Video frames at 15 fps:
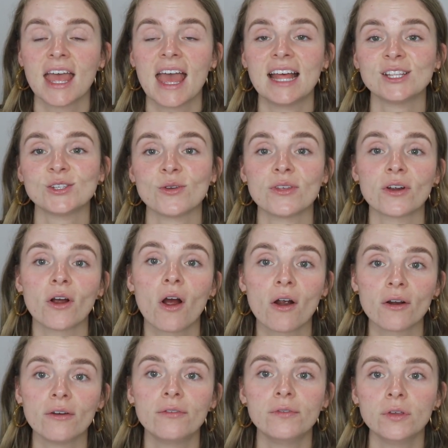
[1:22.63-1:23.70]
And so there
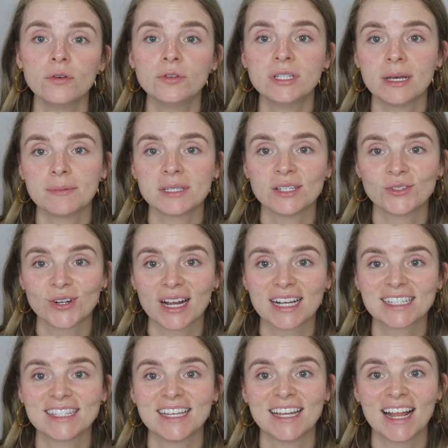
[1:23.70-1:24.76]
are a few tips and
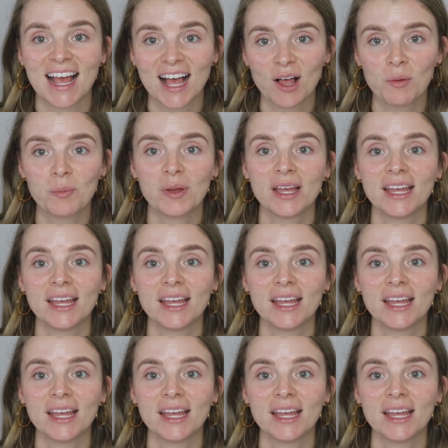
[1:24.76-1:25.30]
tricks that help